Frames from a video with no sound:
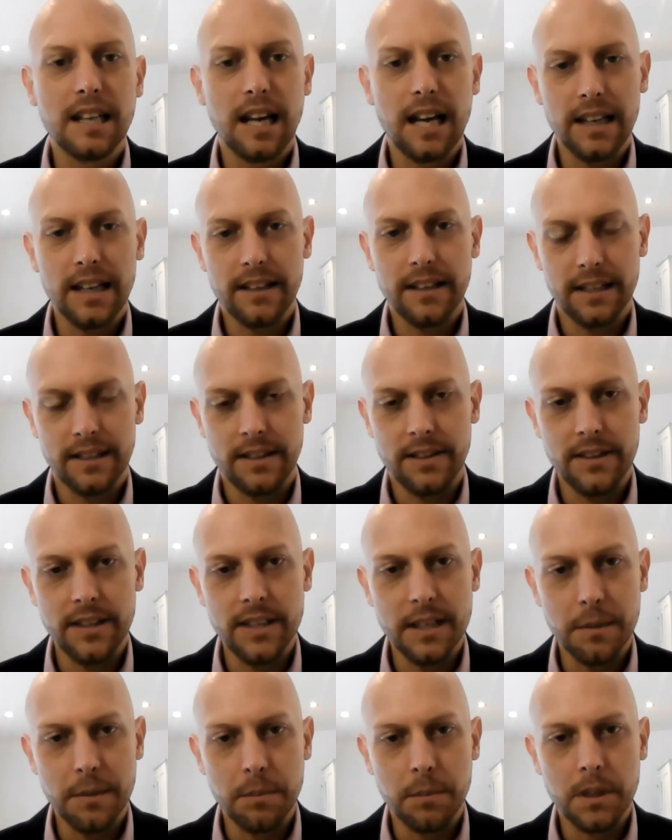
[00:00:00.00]
like that
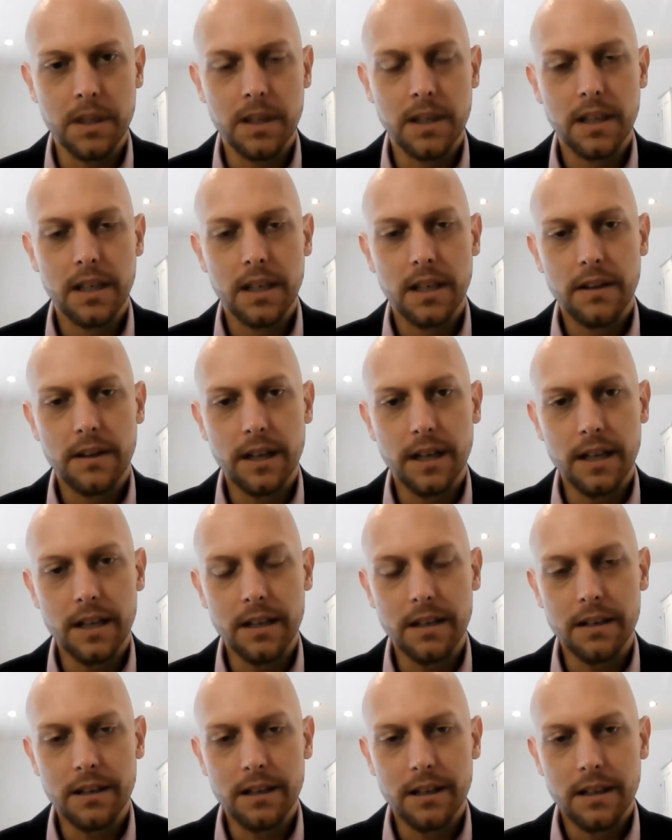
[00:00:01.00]
theme,
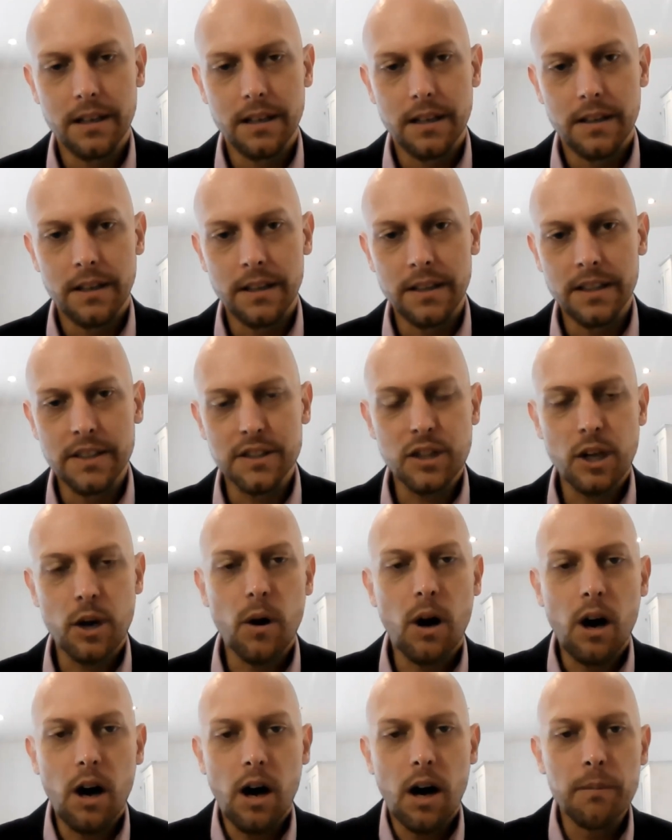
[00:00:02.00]
then there's
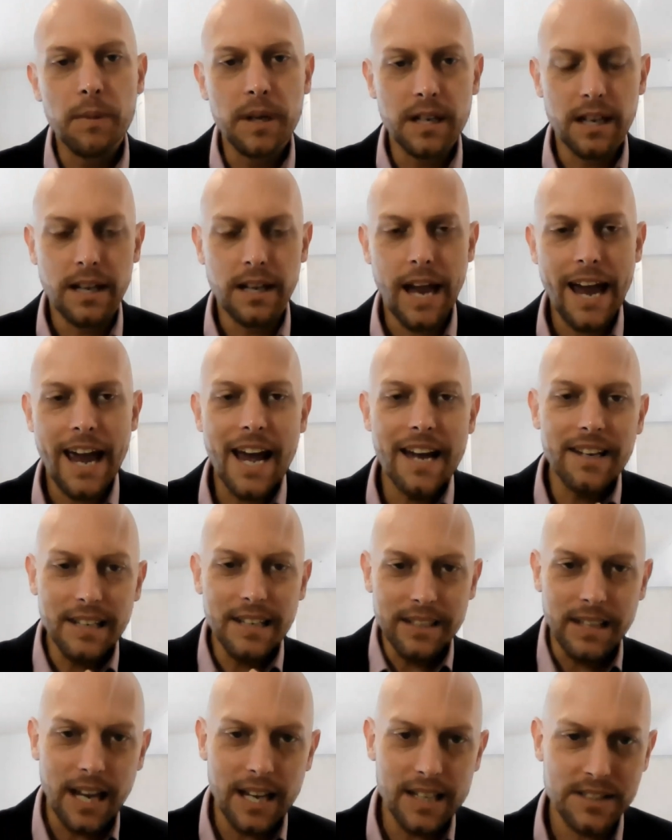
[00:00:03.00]
no harm in
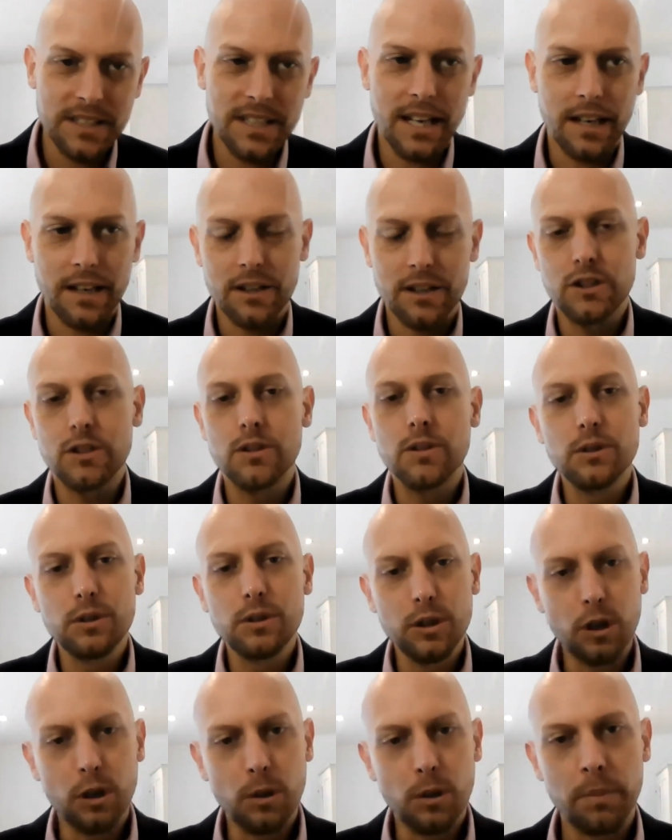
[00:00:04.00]
adding NASDAQ to
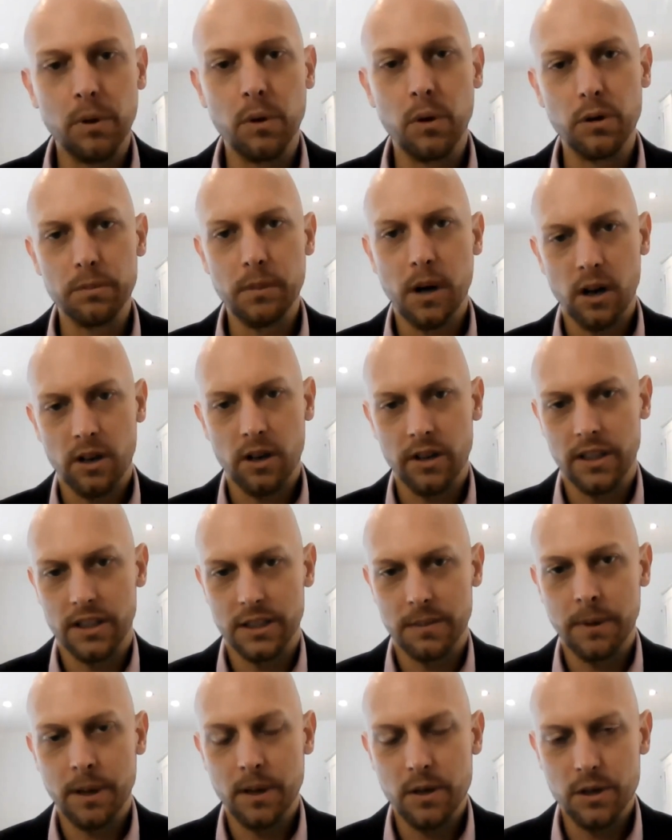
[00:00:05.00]
your broad market
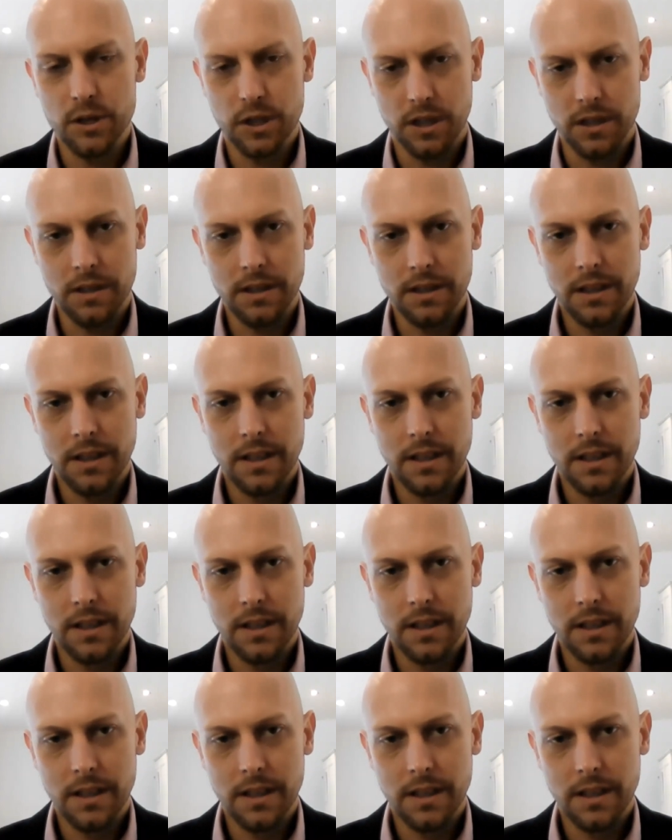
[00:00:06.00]
exposure.